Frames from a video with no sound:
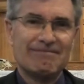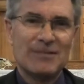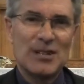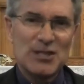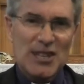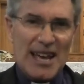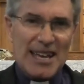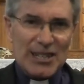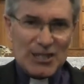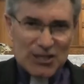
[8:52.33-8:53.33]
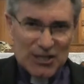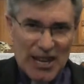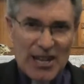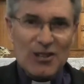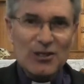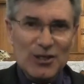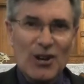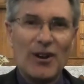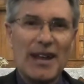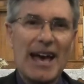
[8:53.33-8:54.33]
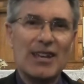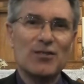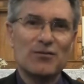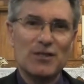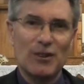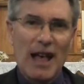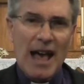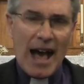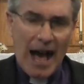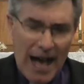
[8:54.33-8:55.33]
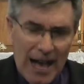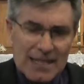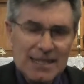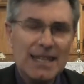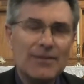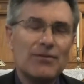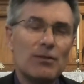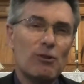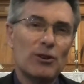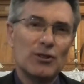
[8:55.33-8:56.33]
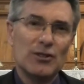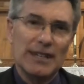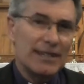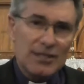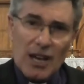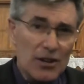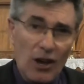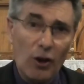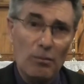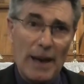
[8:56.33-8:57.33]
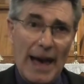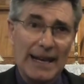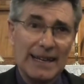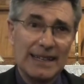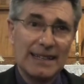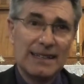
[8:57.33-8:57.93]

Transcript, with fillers: He's saying, tell God how you feel. Ask Him for what you need. Don't hold back.